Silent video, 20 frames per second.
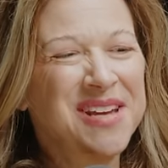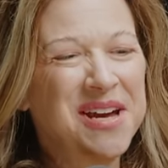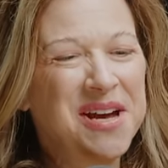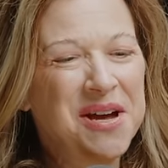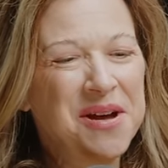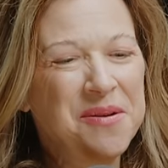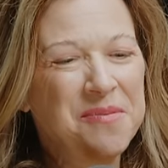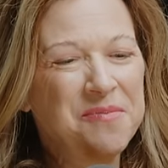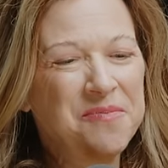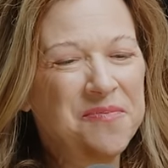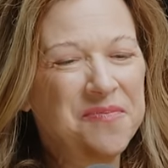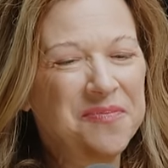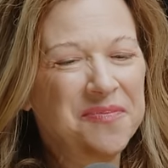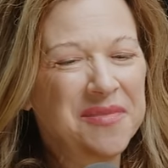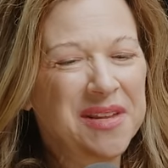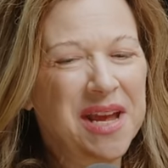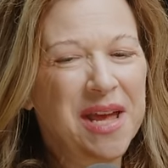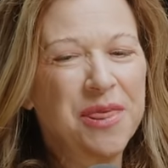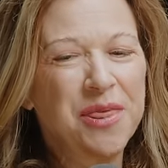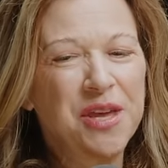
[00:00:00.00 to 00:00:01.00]
Um,
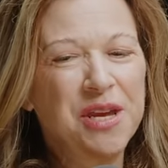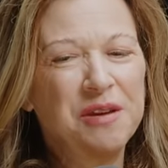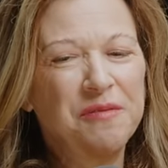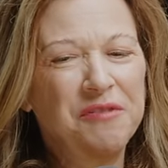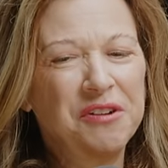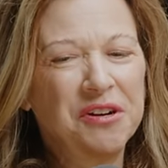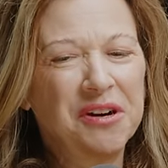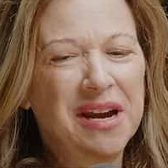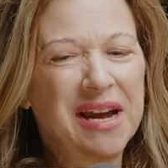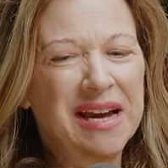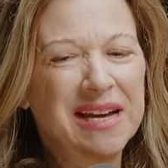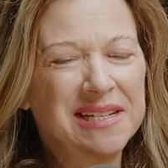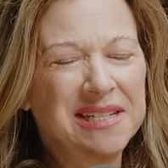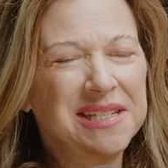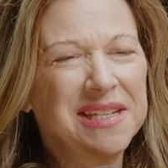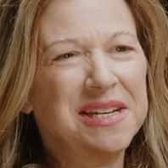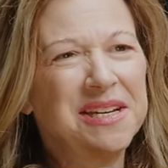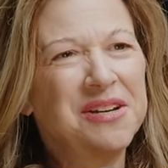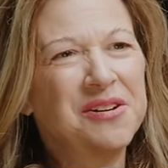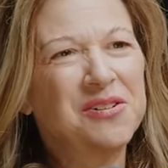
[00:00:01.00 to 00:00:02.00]
I think if you're
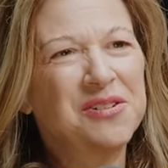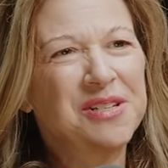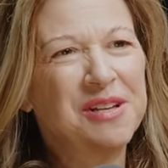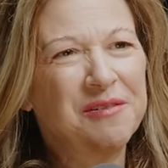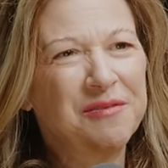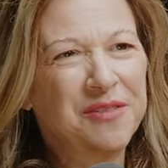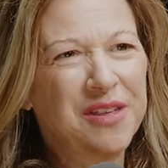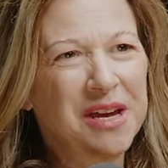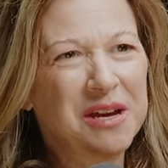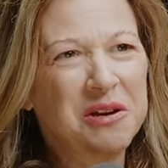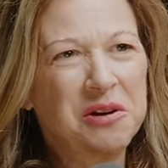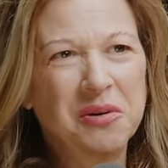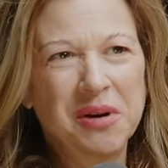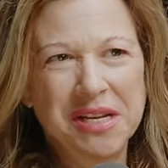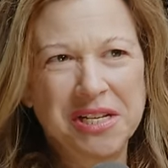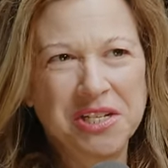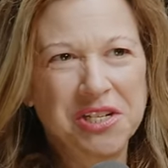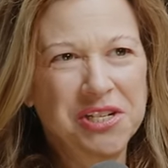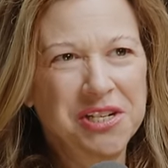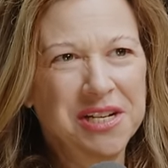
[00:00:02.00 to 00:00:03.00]
asking yourself that
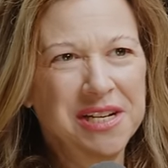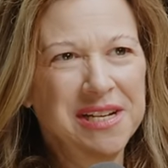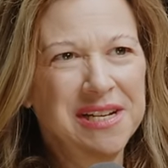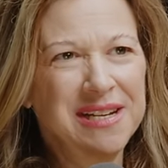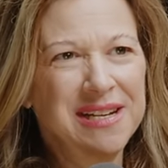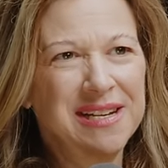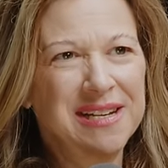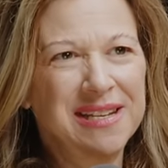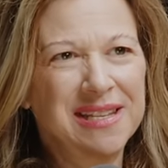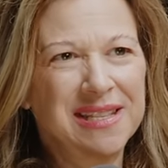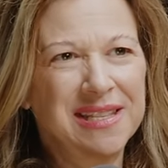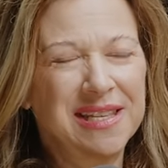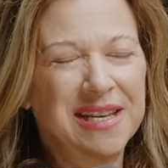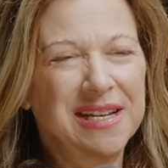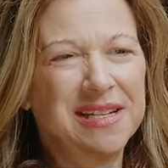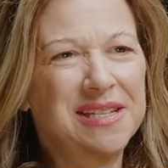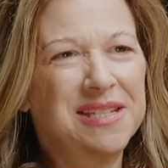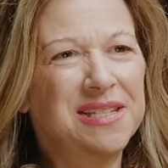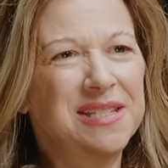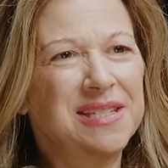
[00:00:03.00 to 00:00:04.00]
question,
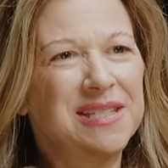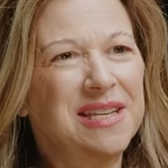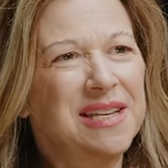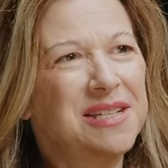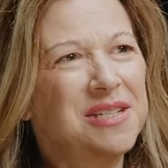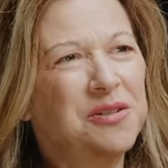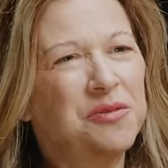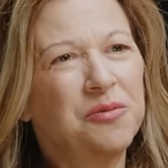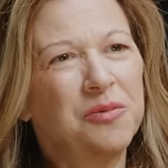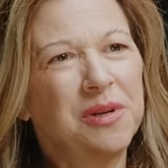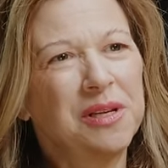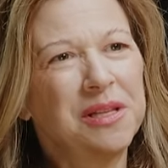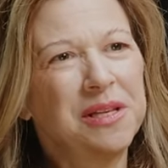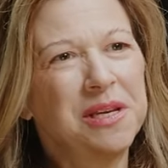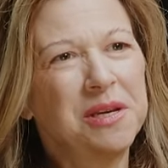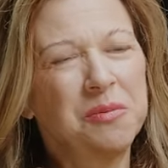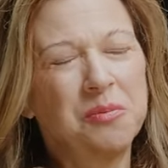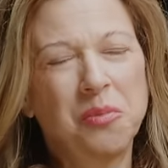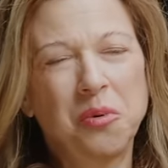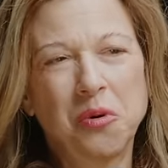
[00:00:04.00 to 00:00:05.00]
that's that's a
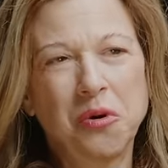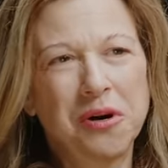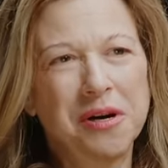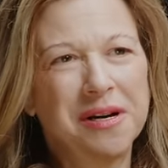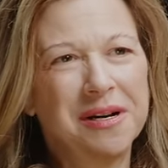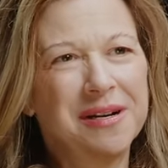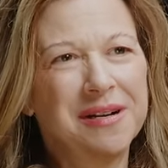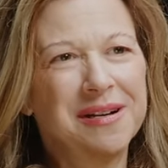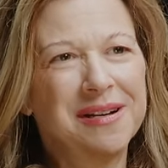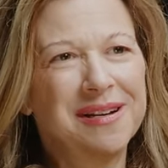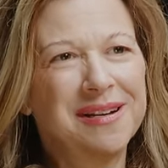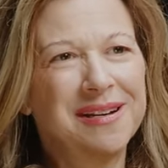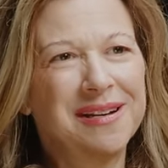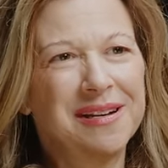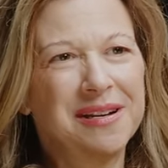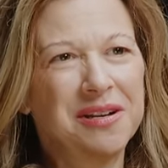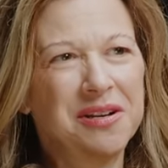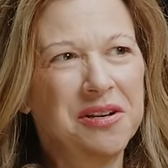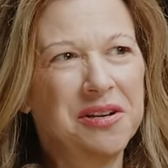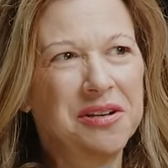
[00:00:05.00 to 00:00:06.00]
really important
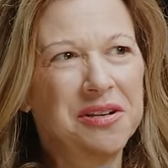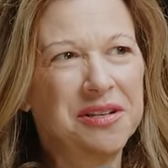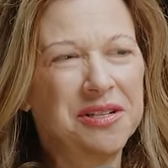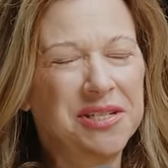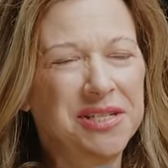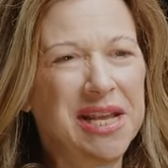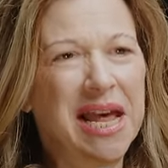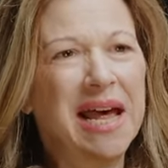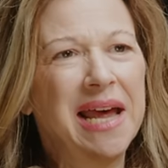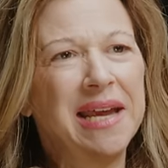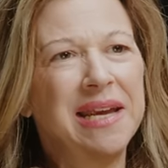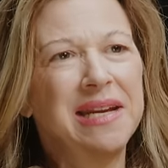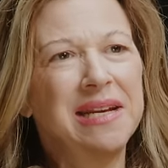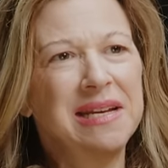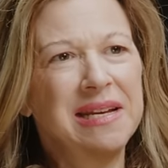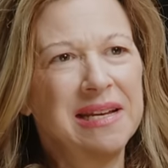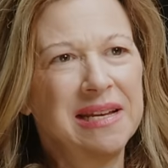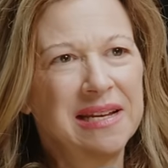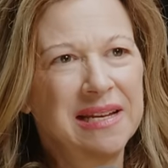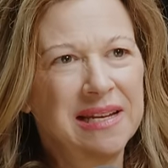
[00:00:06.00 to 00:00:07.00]

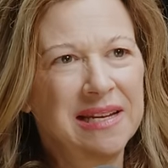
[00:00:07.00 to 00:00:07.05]
sign.